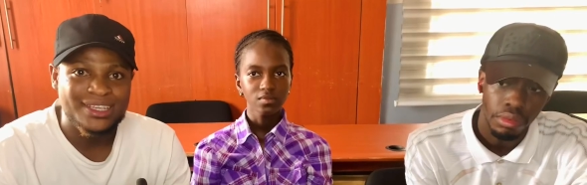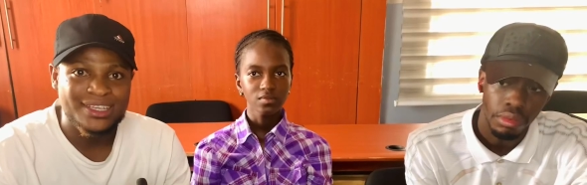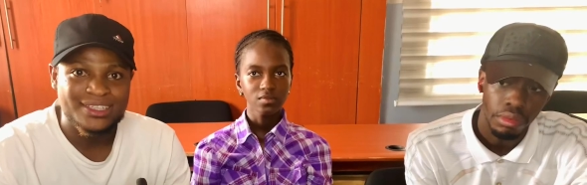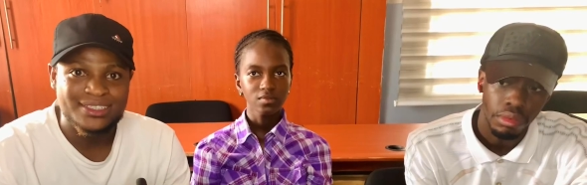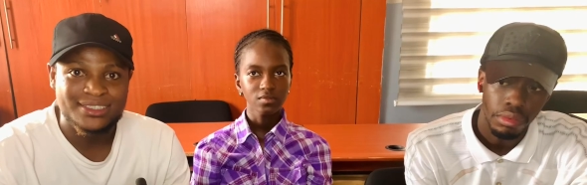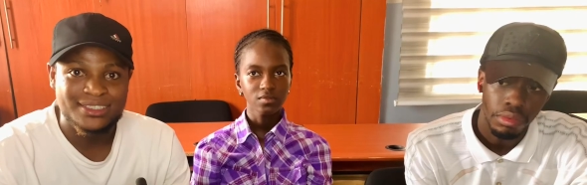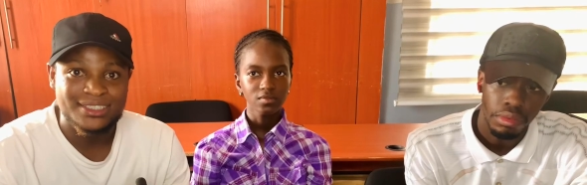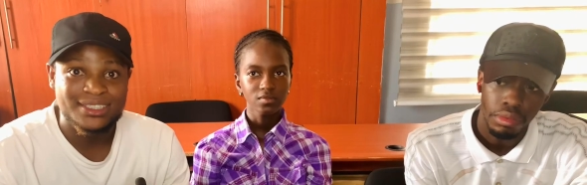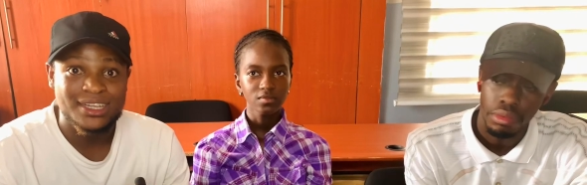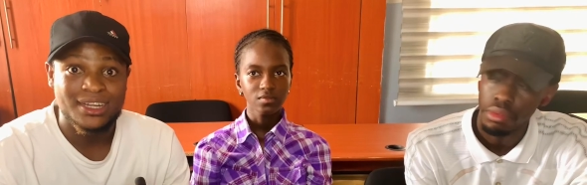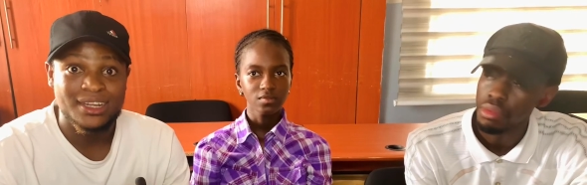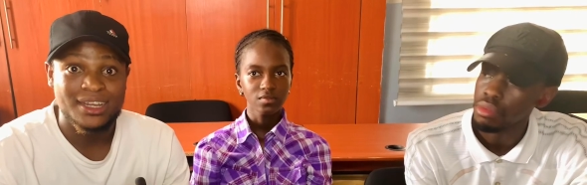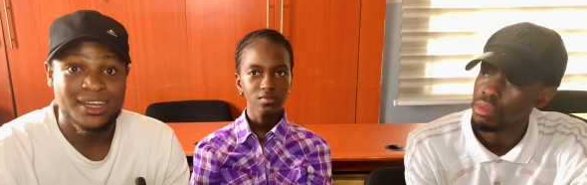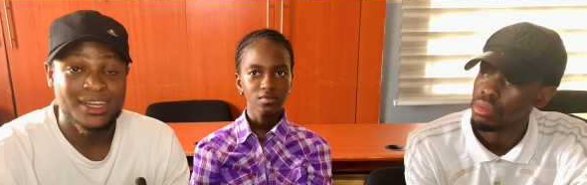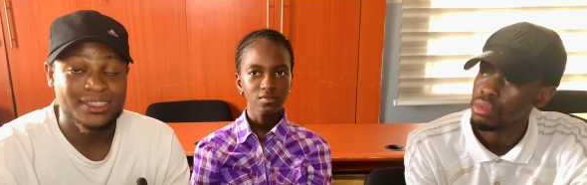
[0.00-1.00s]
Speaker 1: at E86's
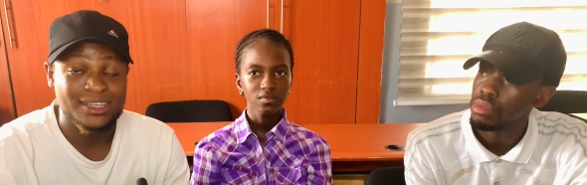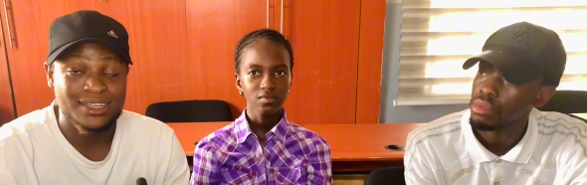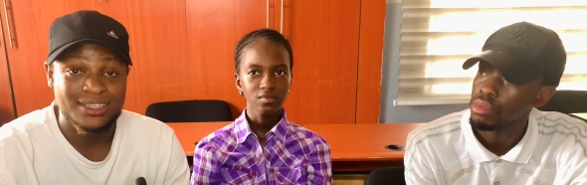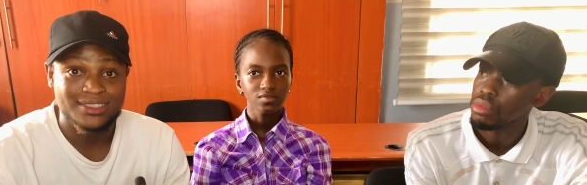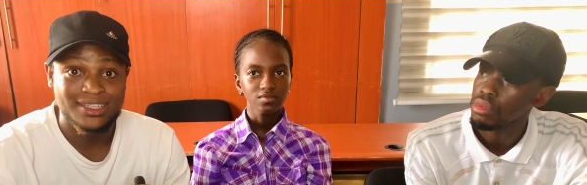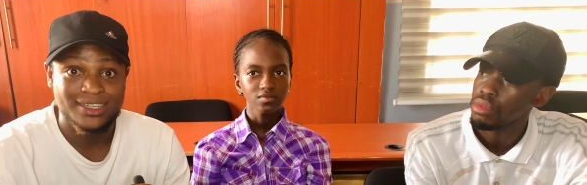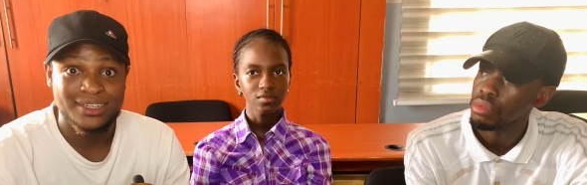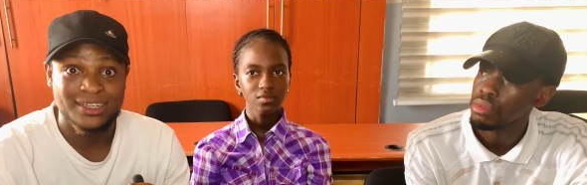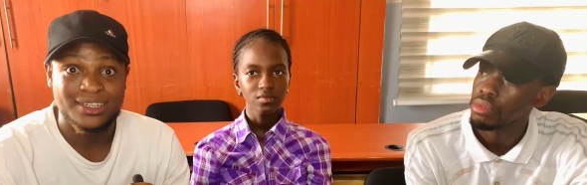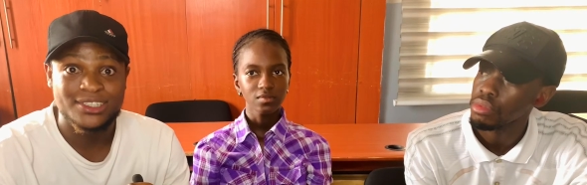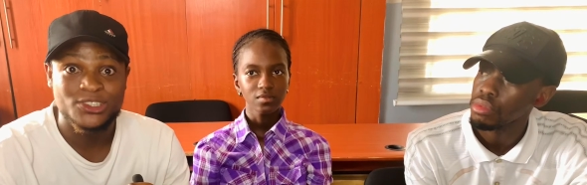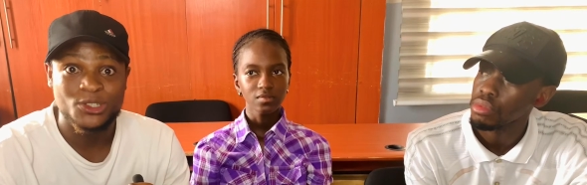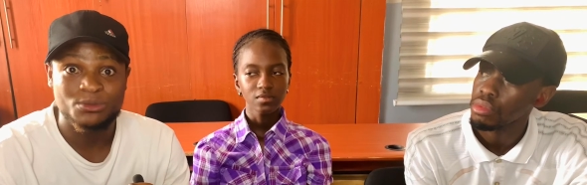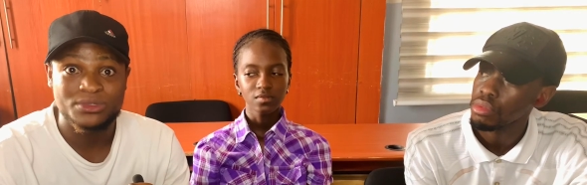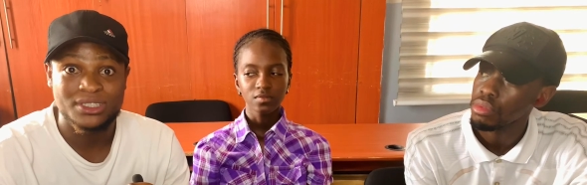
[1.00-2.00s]
Career Catalyst, I
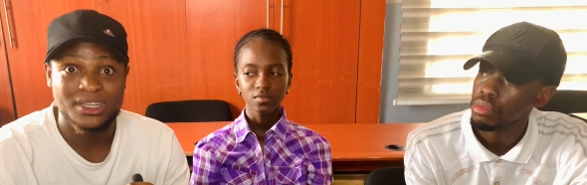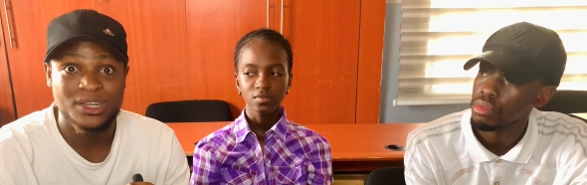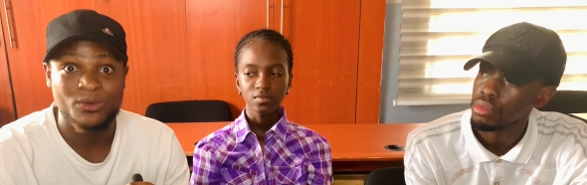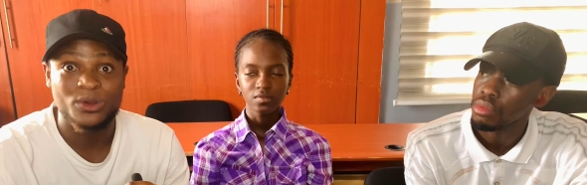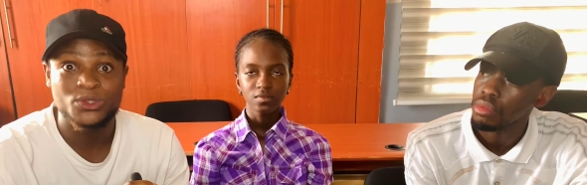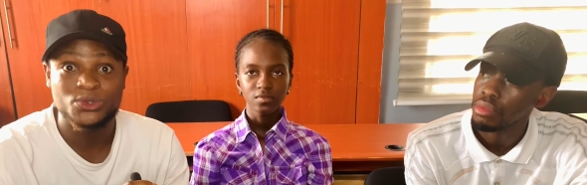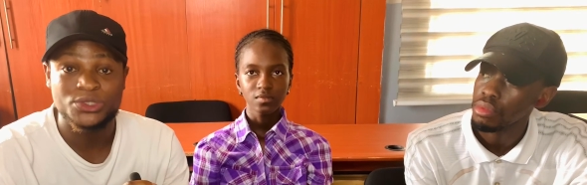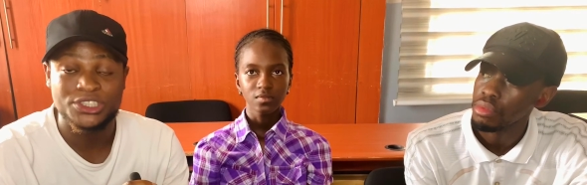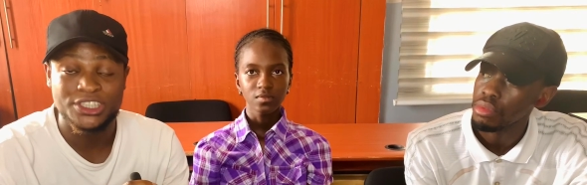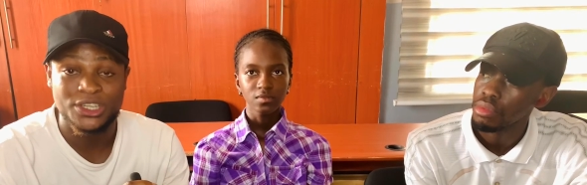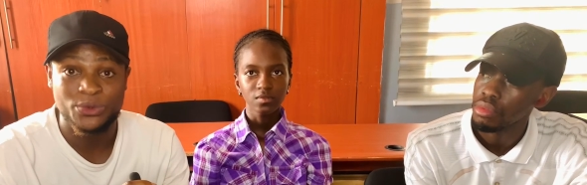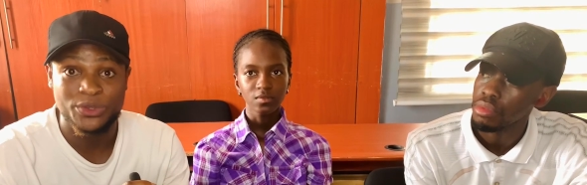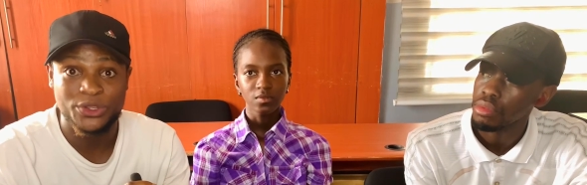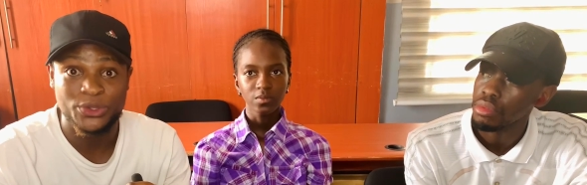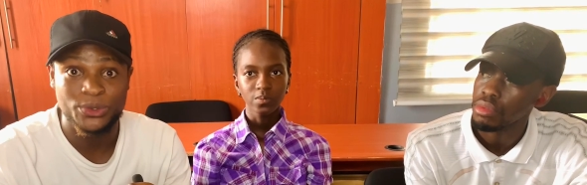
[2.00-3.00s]
learned something I want to
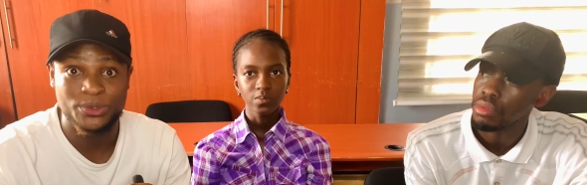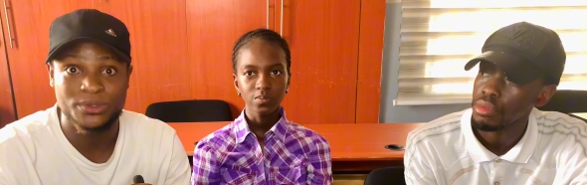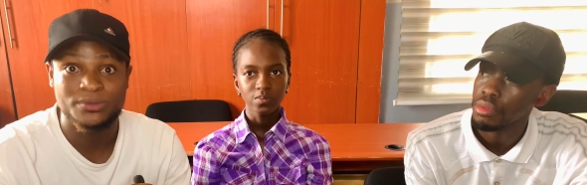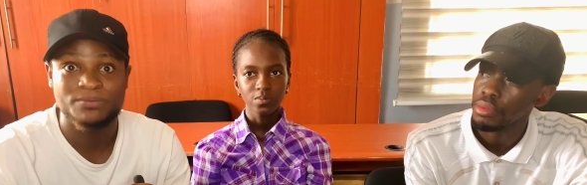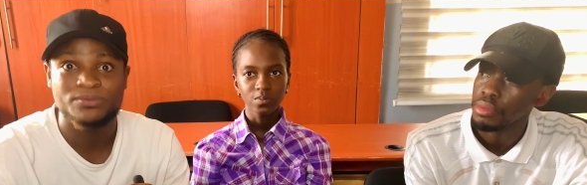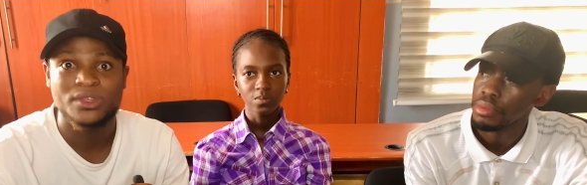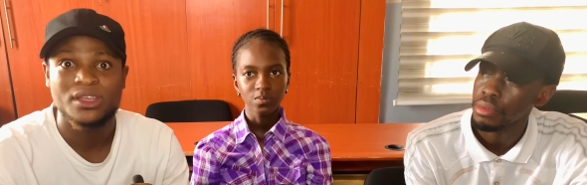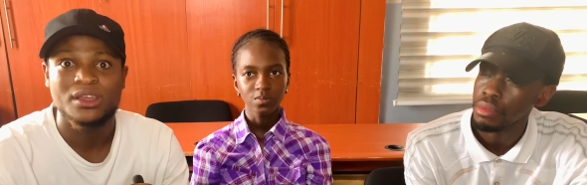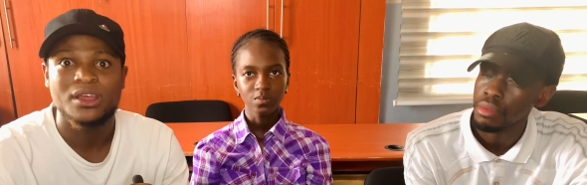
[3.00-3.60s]
share with you.